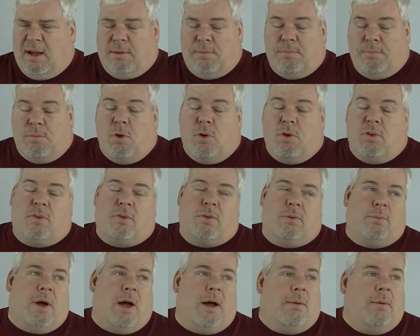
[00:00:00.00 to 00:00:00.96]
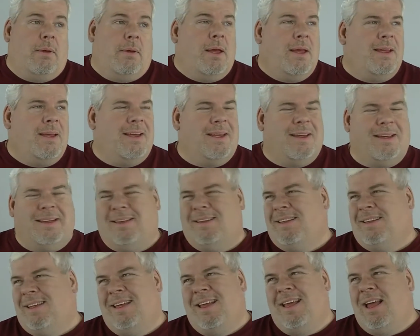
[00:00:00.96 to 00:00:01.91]
moose. Well,
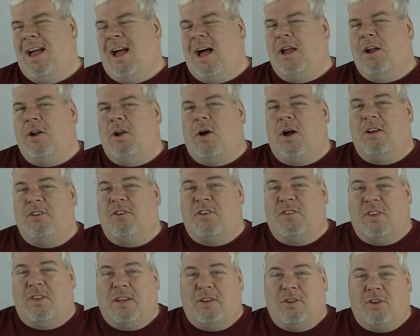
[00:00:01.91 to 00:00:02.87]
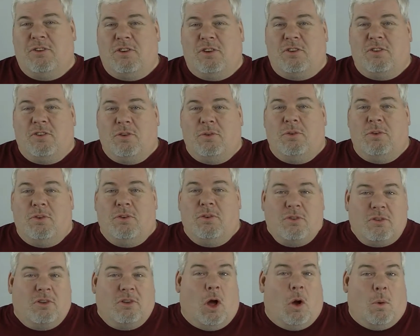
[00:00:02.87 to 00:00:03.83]
I don't know, I just think they're just too
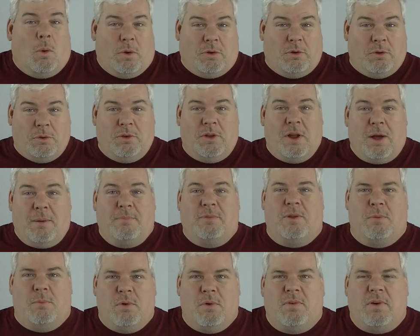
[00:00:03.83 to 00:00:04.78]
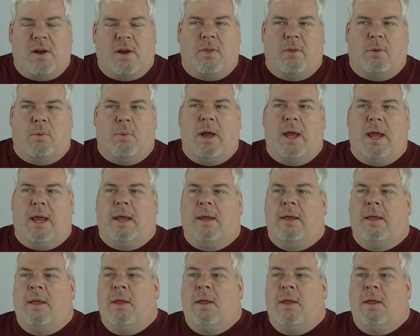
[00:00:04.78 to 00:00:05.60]
slow and too dumb to move out of the way,